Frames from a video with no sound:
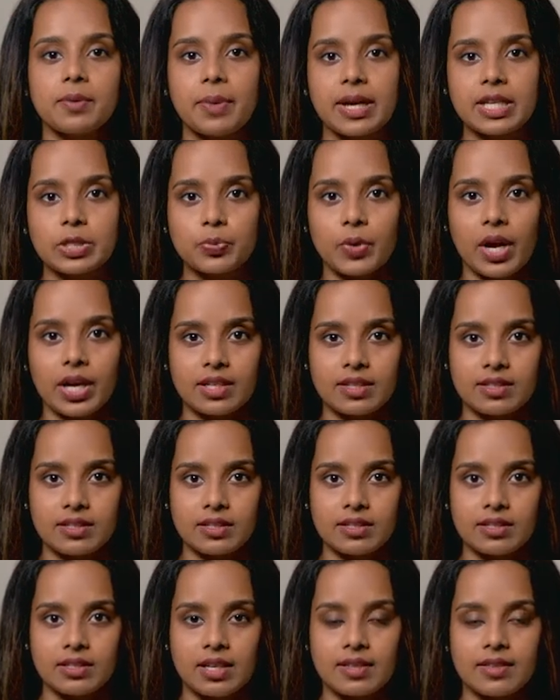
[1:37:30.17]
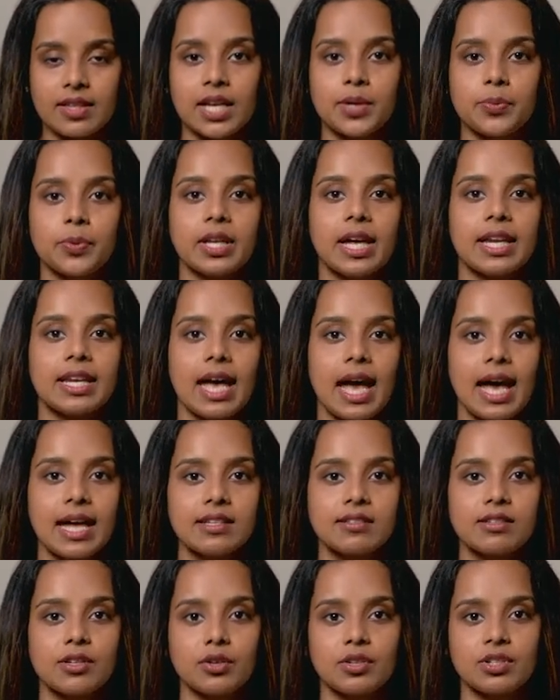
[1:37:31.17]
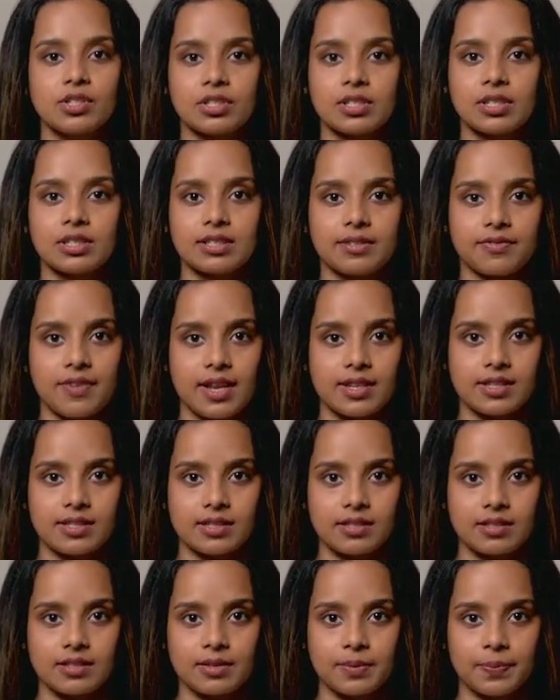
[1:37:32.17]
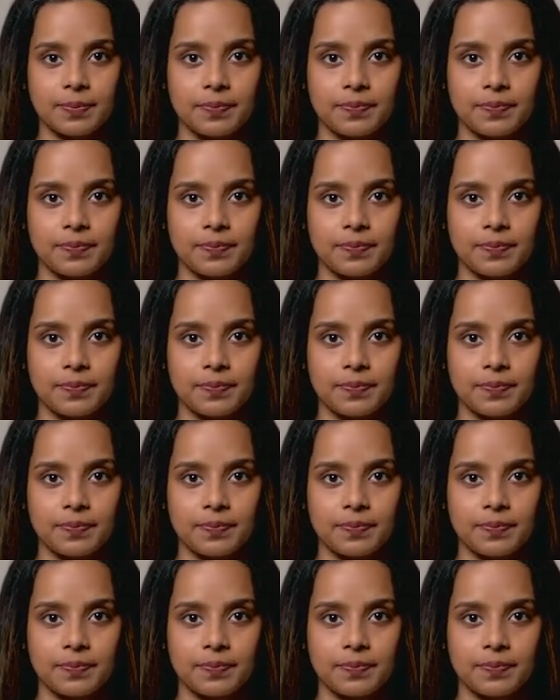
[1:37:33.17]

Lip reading: best practices that will enhance your digital defenses.